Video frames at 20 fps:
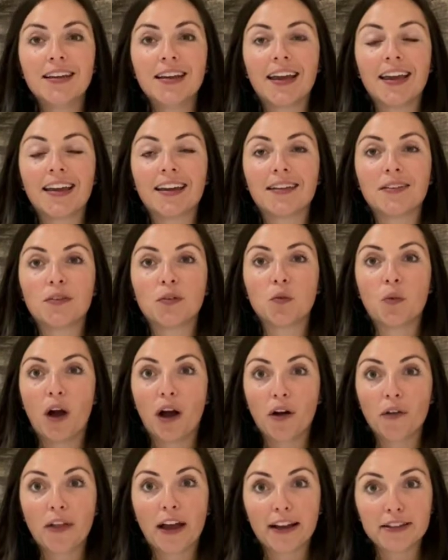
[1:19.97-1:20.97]
and
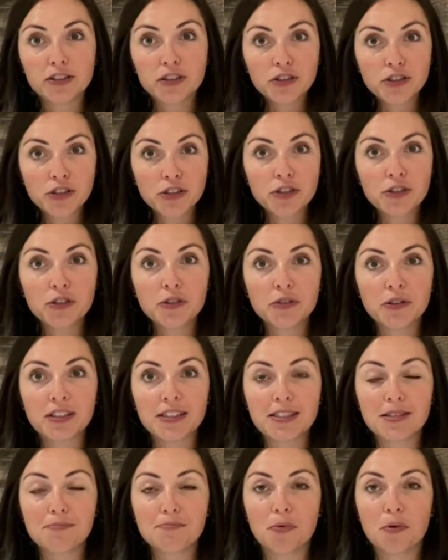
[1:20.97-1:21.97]
while that's true,
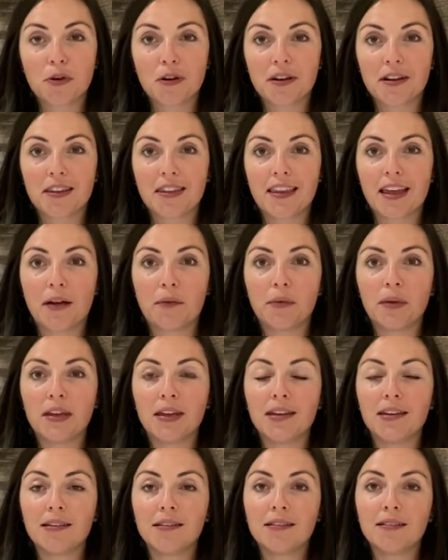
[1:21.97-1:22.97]
it's important that
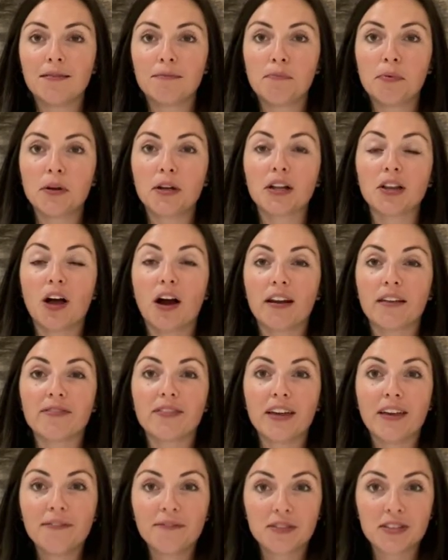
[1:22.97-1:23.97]
we put a lot of
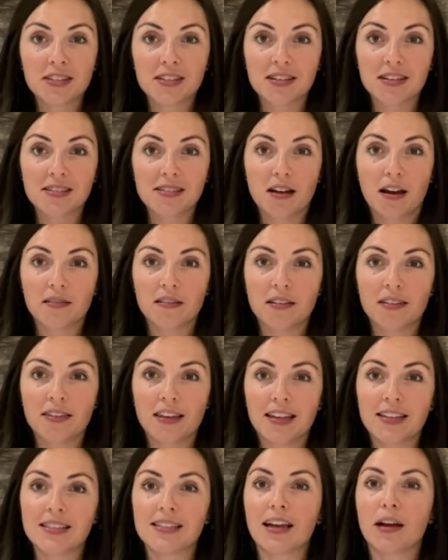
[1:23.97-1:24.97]
emphasis on the
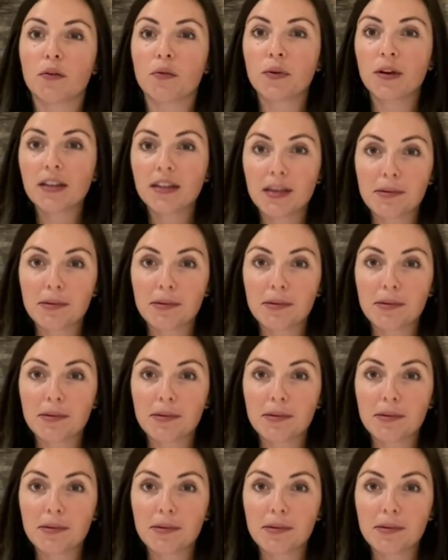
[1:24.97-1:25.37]
things that really